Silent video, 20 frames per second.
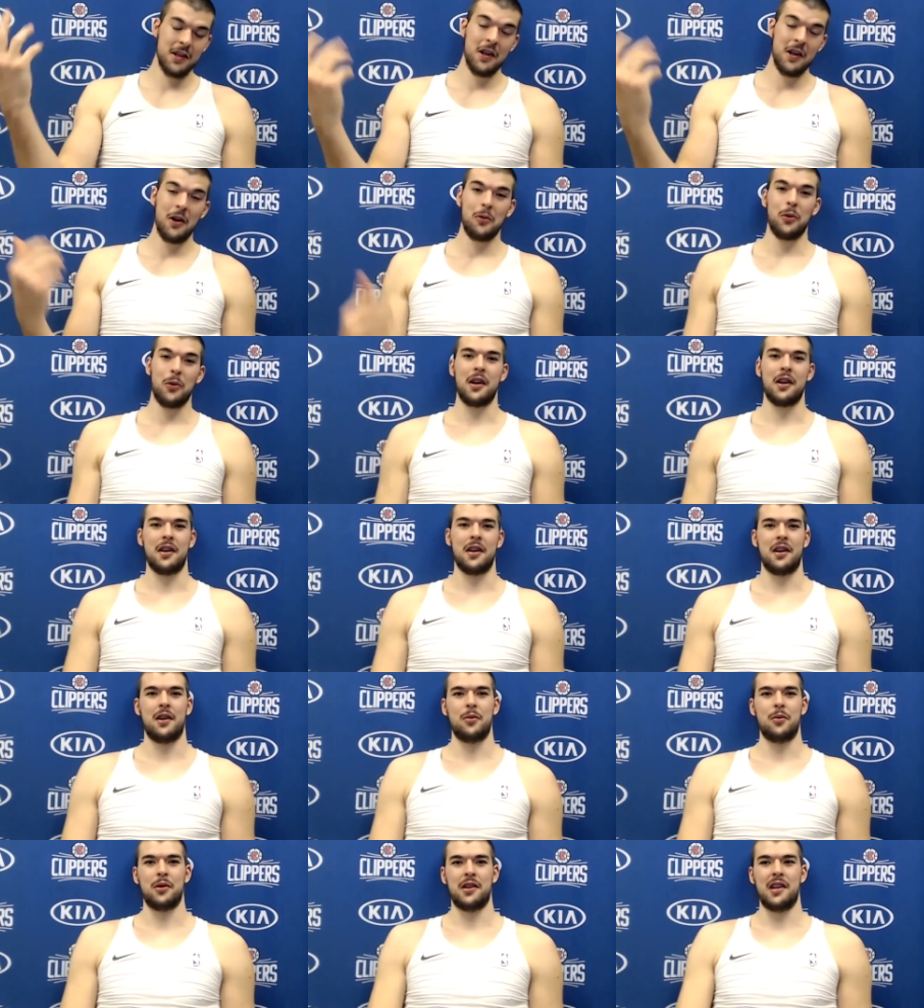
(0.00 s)

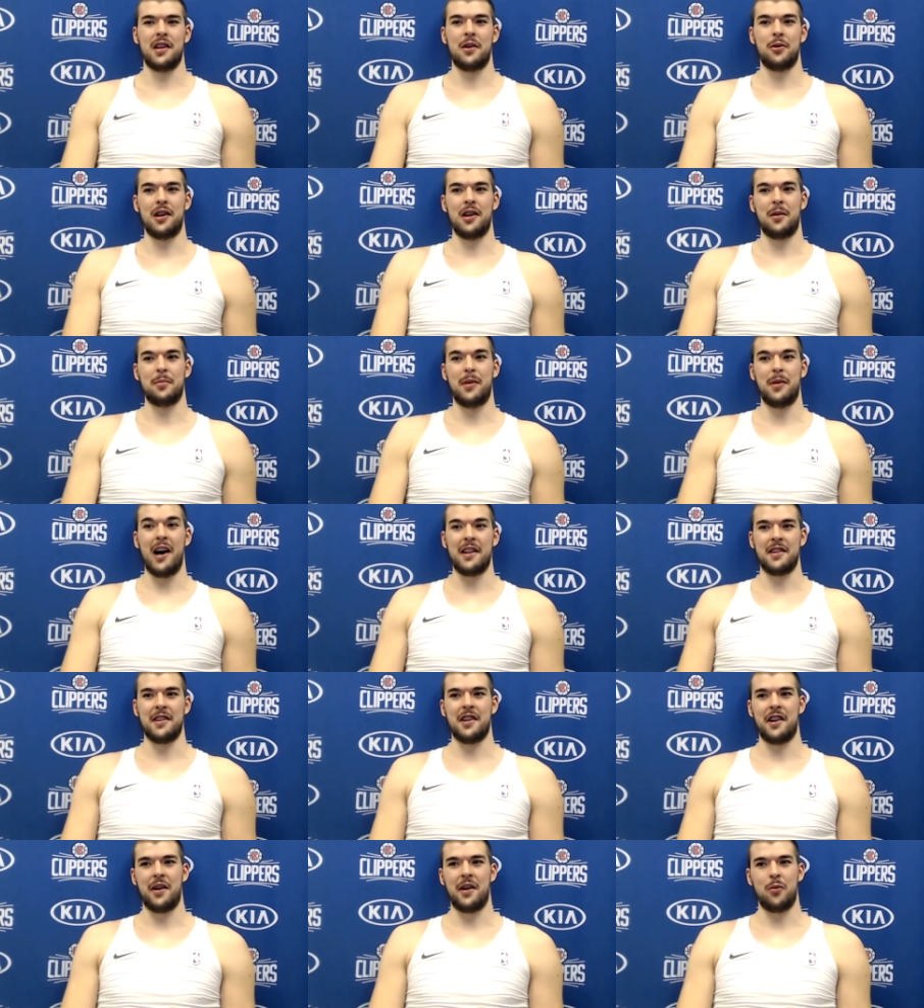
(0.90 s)
when they were up by
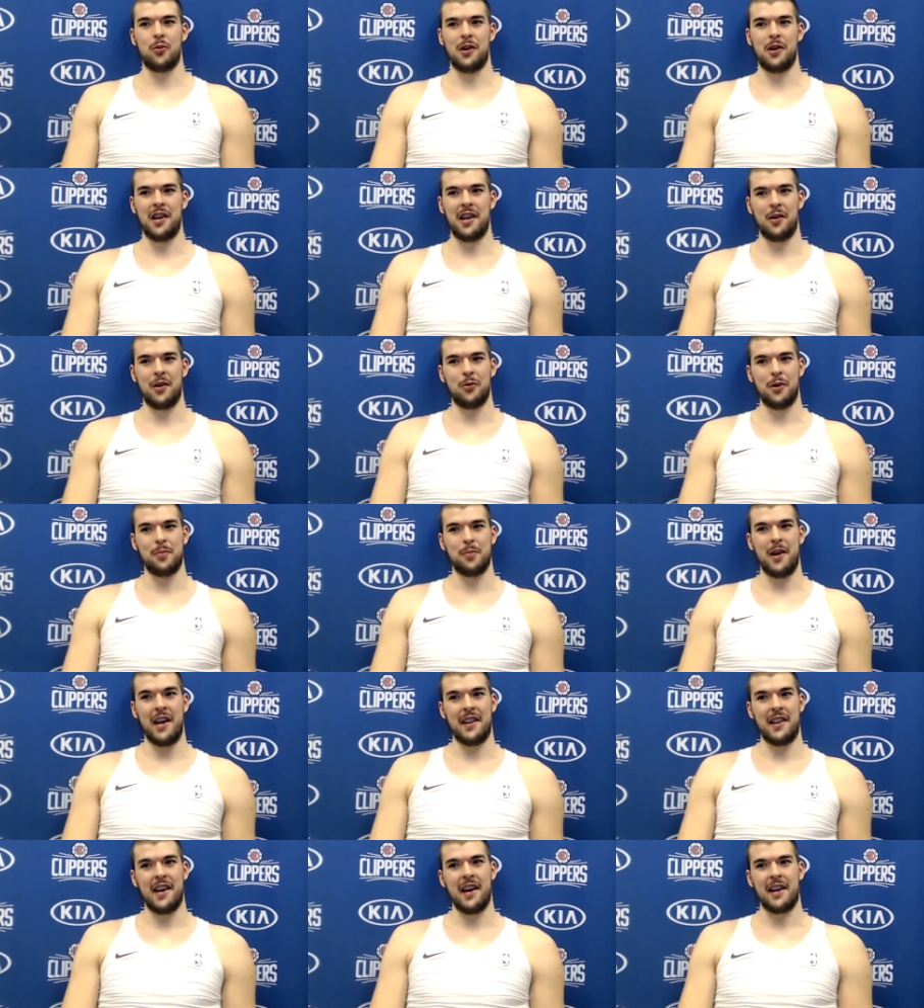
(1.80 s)
31 and we
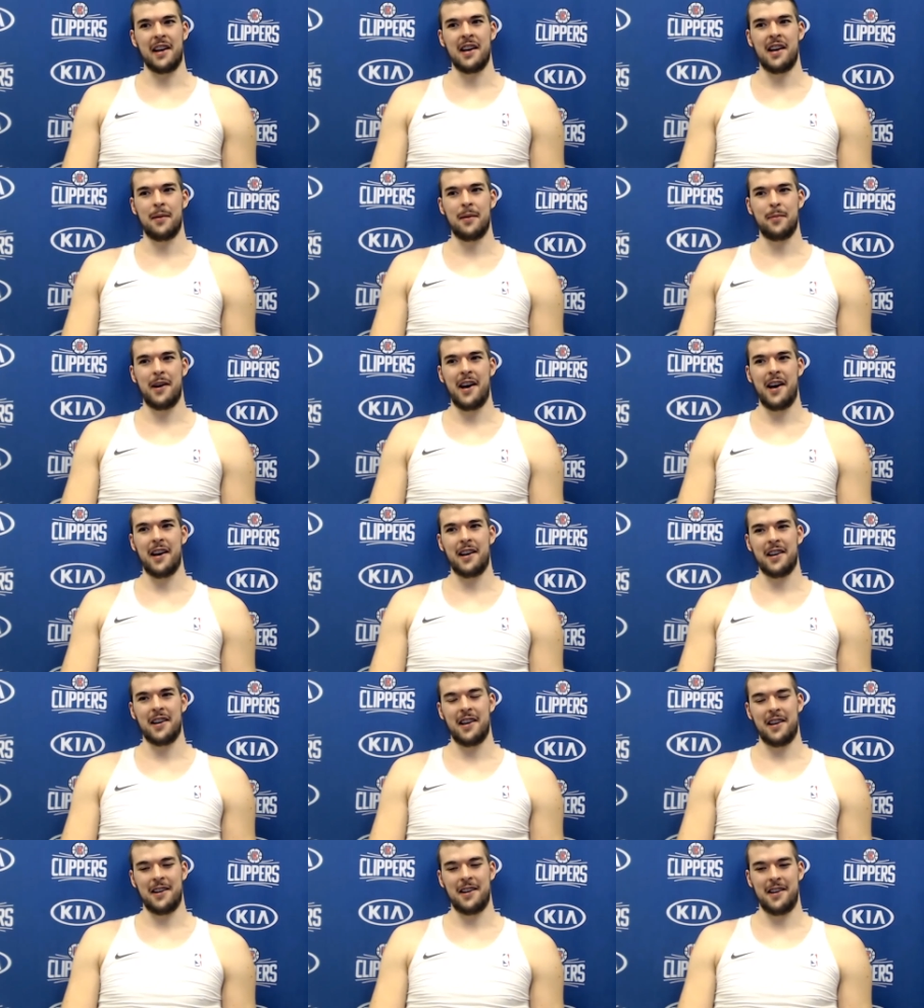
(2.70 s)
made that comeback,
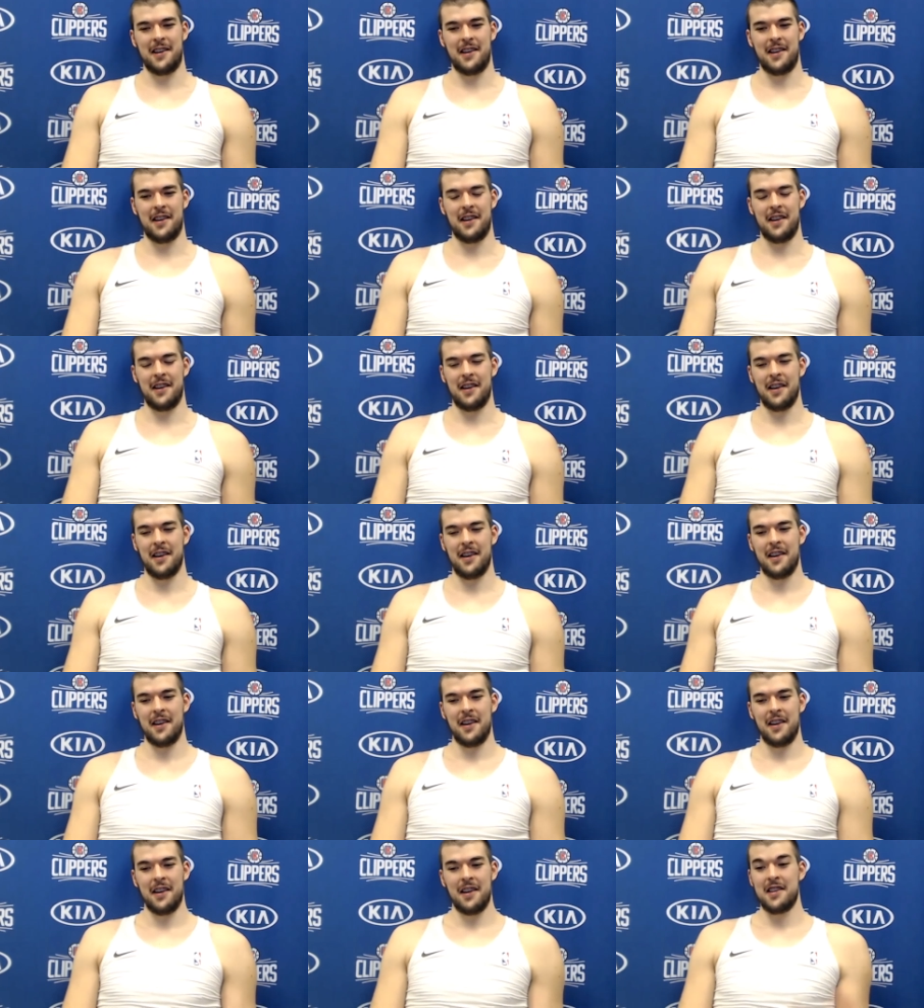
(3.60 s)
and
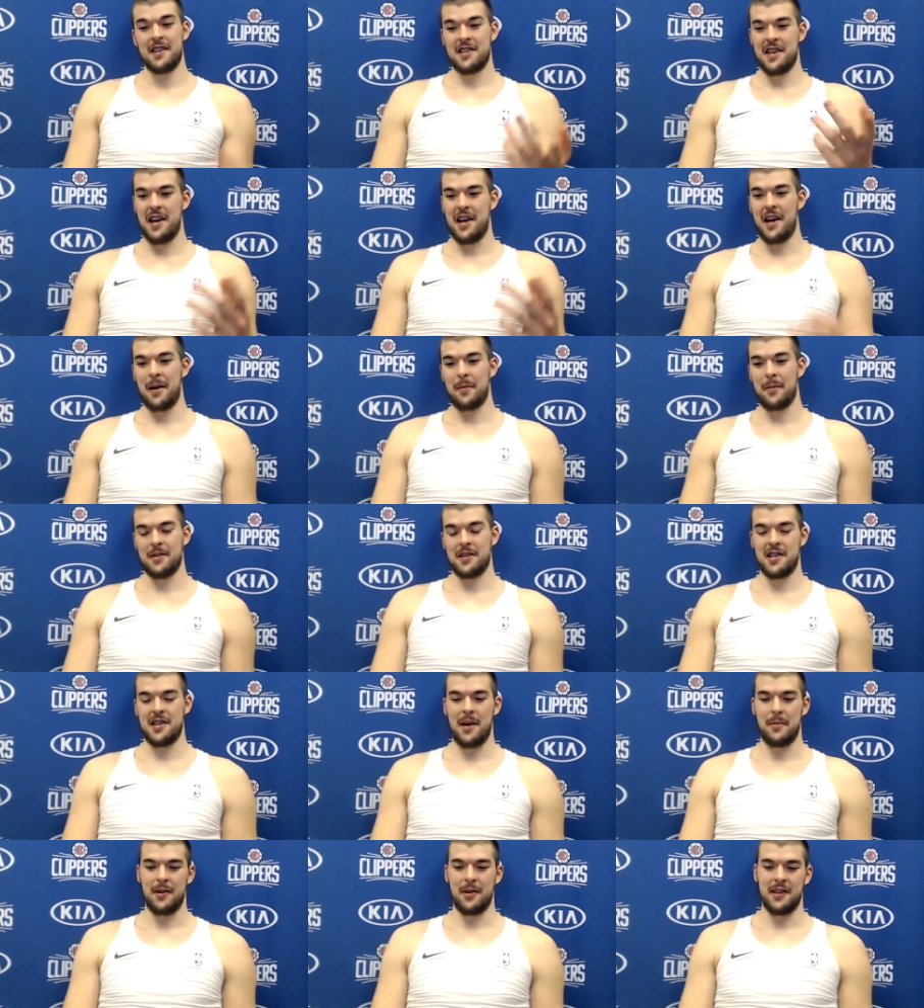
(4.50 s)
Sham
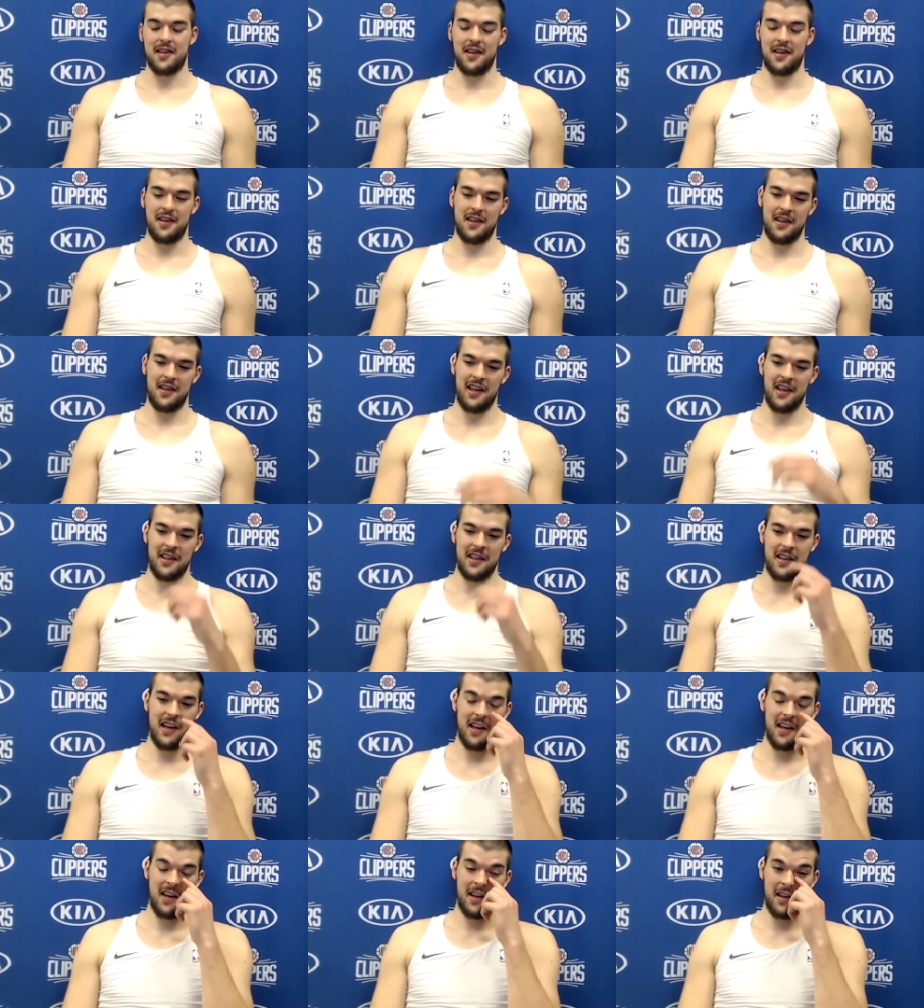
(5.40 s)
hit
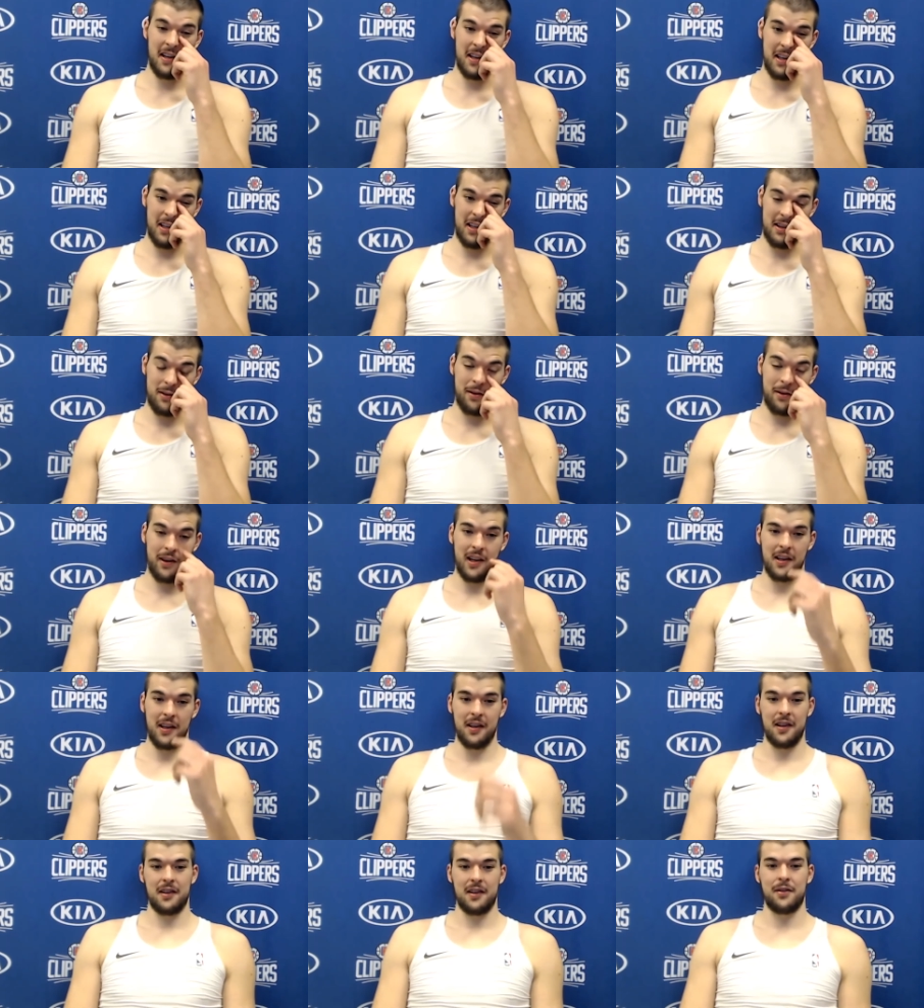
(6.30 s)
that
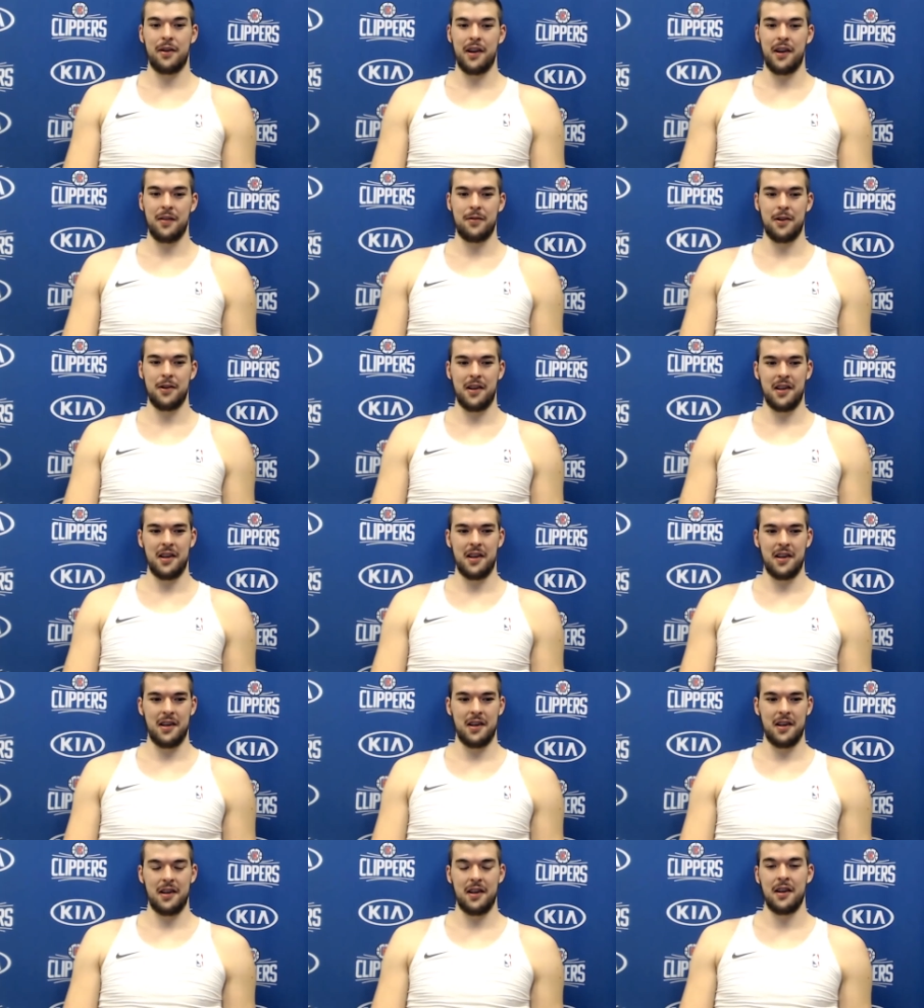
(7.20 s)
three for
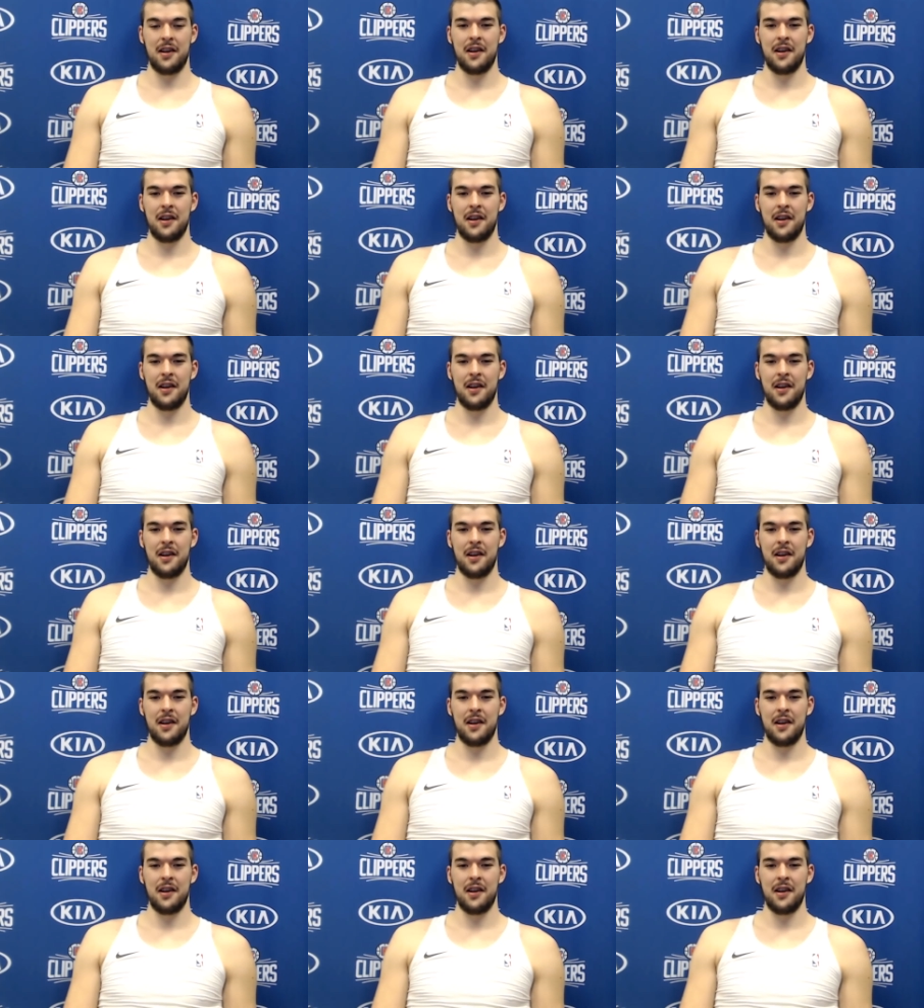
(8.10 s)
the